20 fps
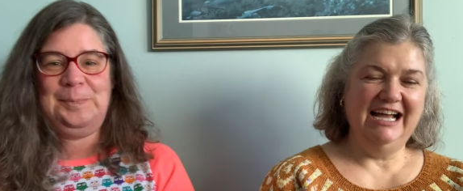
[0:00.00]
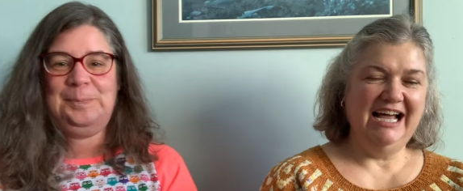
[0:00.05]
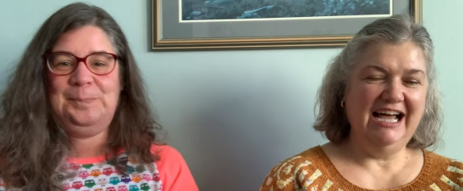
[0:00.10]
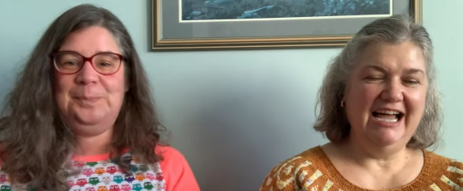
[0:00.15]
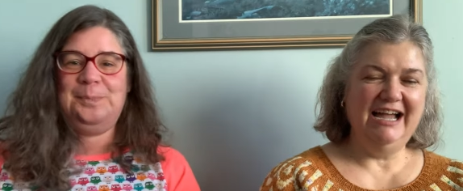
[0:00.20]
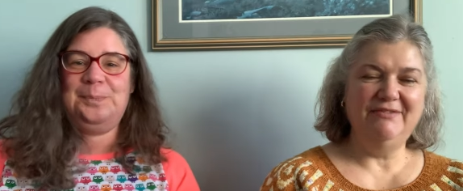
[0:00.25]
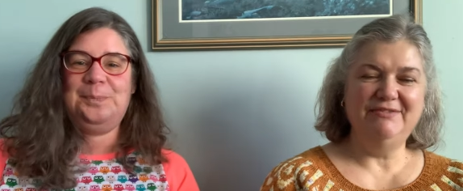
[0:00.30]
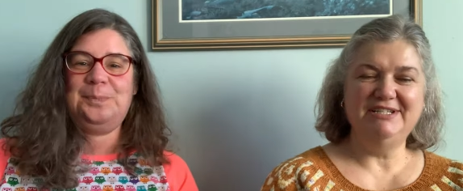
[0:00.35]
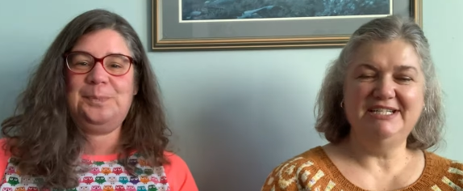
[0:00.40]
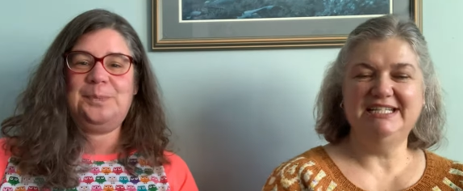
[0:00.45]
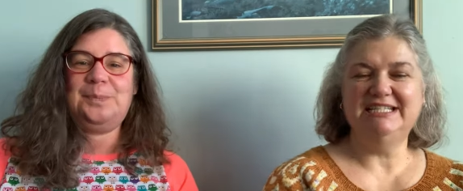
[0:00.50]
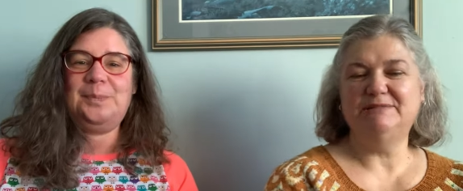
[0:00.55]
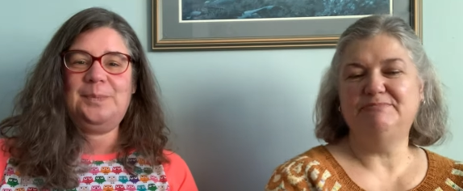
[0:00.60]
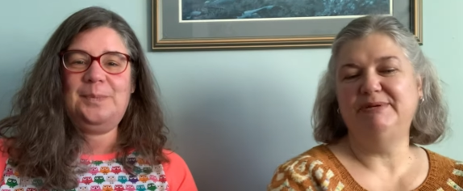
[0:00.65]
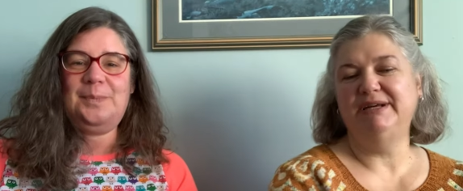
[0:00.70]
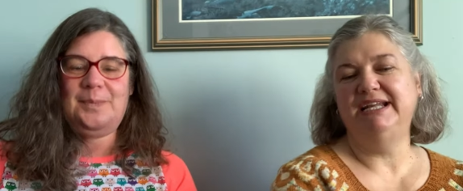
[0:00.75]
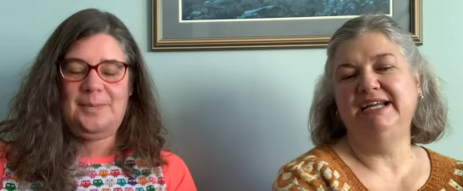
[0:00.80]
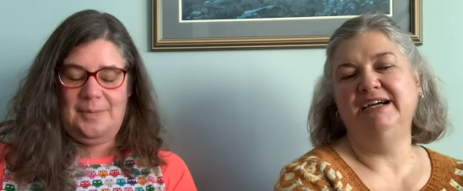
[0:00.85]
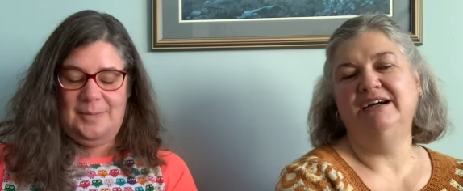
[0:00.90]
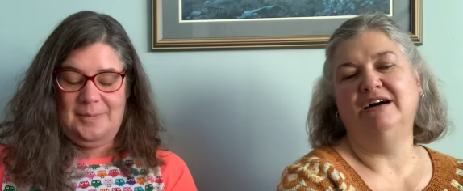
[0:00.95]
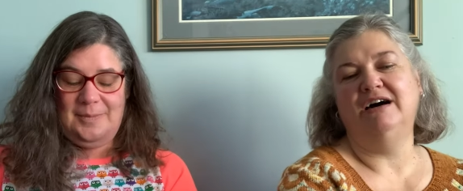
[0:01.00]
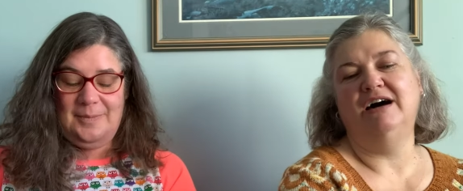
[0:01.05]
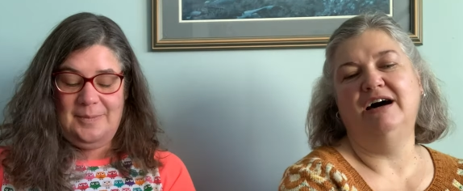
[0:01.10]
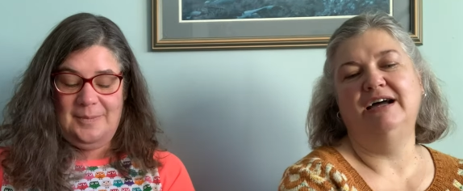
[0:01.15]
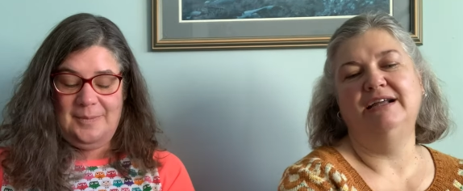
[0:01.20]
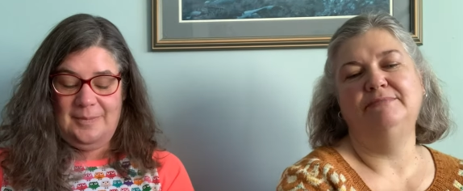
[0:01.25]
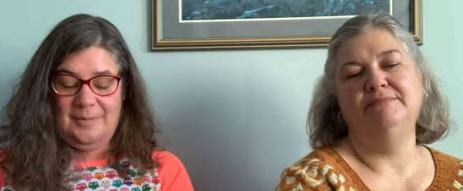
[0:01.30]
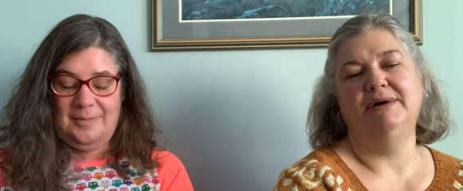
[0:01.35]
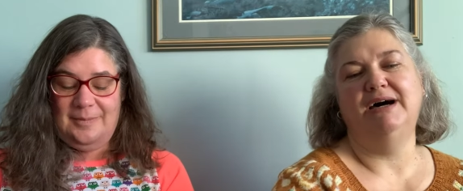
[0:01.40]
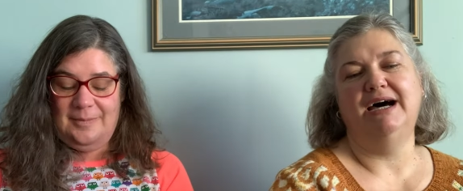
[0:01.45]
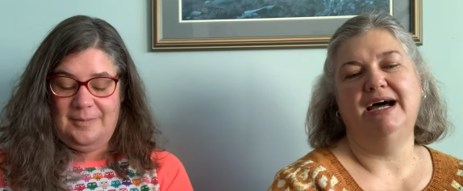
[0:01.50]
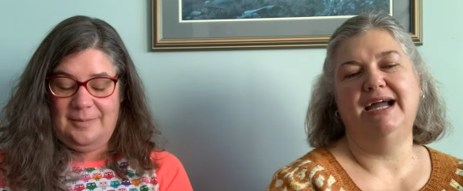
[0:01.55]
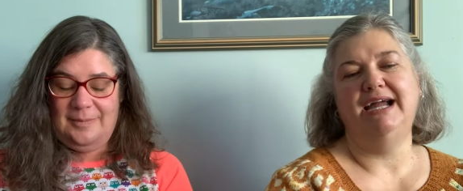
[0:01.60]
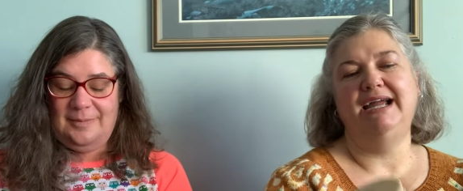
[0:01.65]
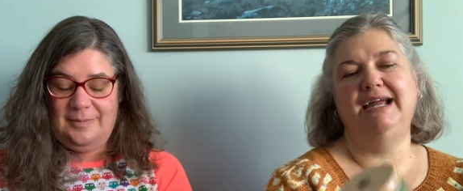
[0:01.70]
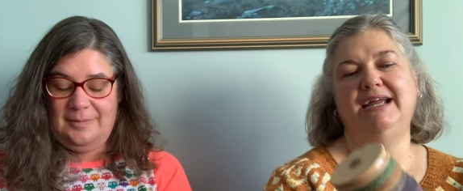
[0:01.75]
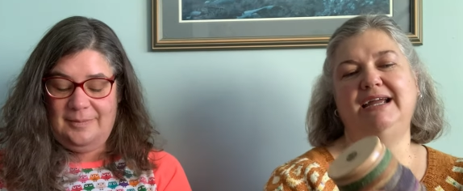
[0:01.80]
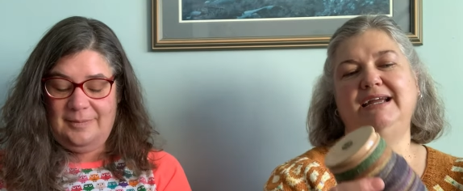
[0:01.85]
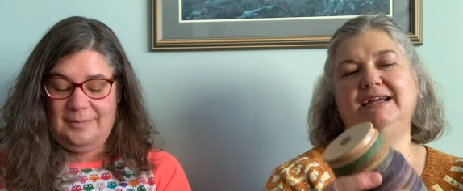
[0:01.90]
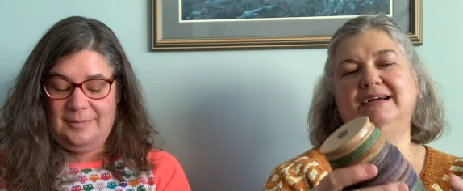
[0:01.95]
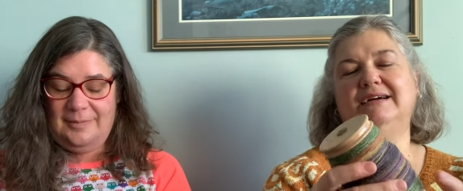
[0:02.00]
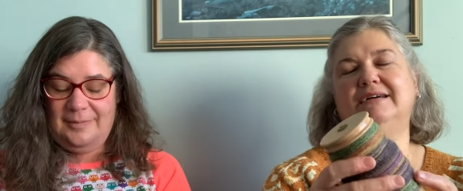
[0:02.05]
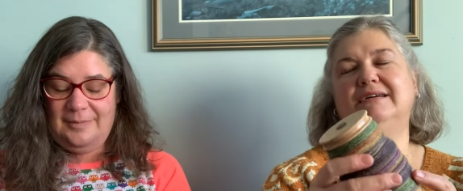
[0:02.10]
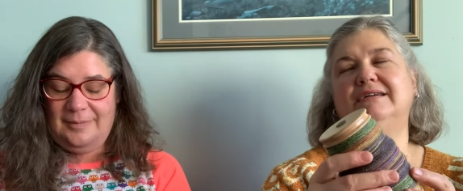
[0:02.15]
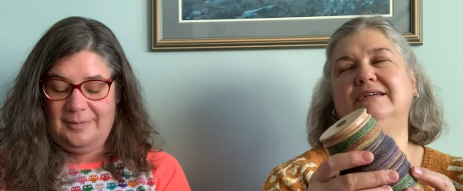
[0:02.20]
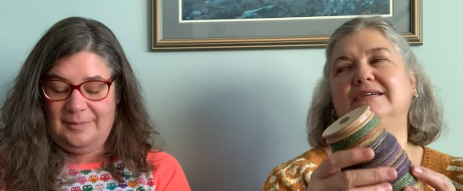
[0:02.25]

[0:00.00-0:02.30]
Speaker 1: I was just spinning on my. Oh,